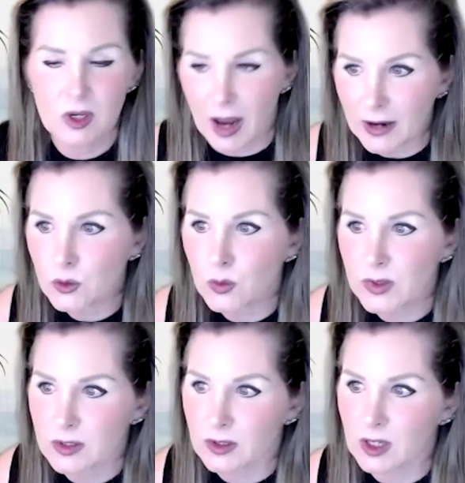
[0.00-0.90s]
as we
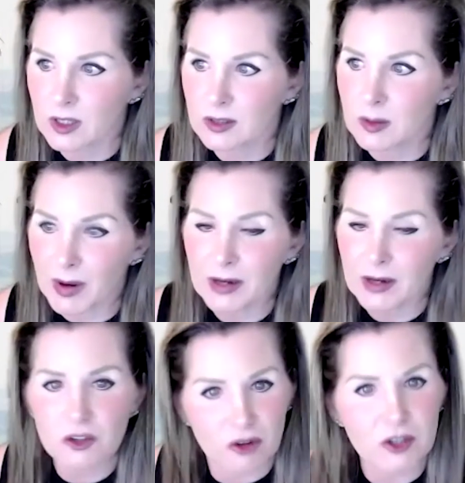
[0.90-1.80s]
see demand
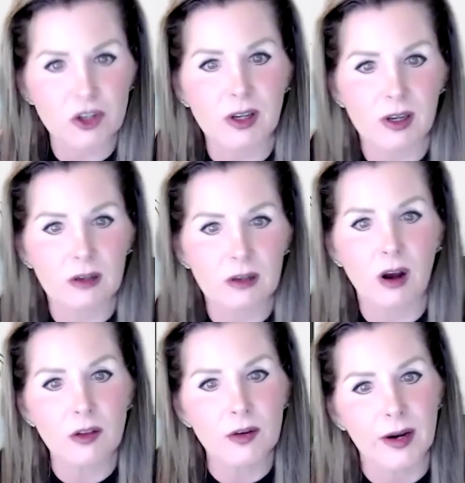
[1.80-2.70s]
destruction in
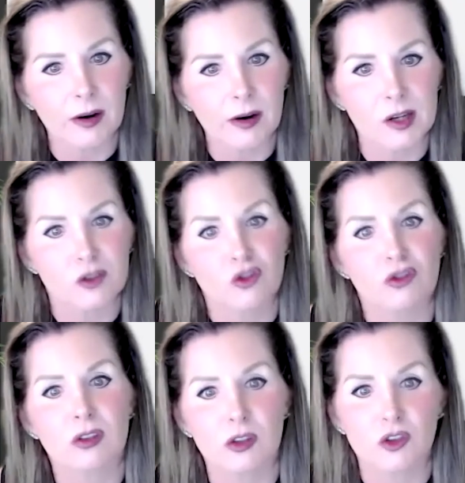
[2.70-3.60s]
other areas,
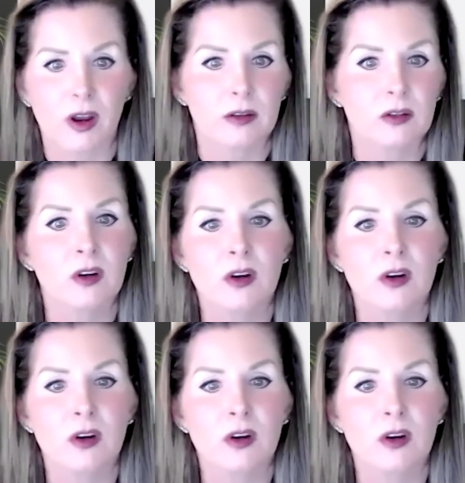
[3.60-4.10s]
such as